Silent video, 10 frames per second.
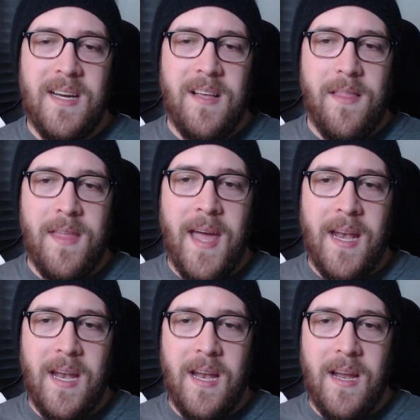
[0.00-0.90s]

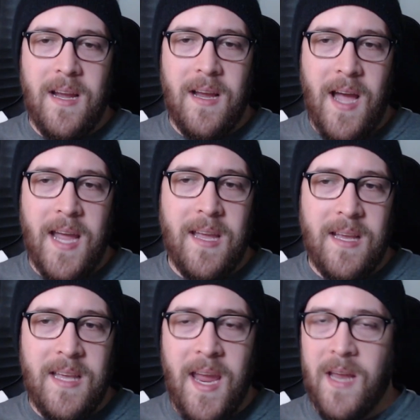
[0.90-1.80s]
that
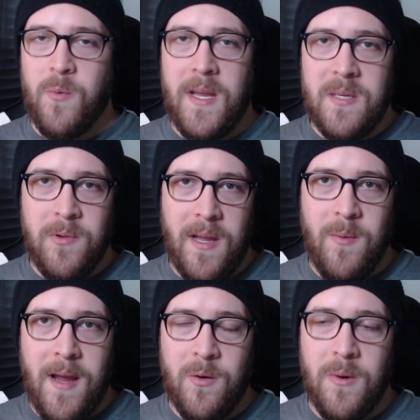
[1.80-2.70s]
I can't wait to play
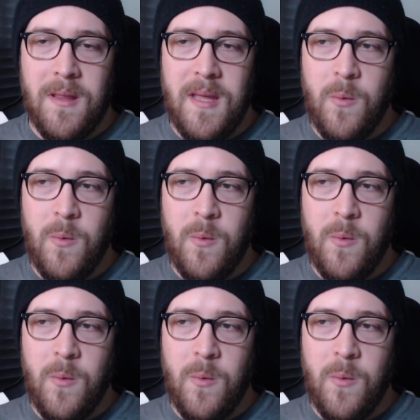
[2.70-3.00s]
around with.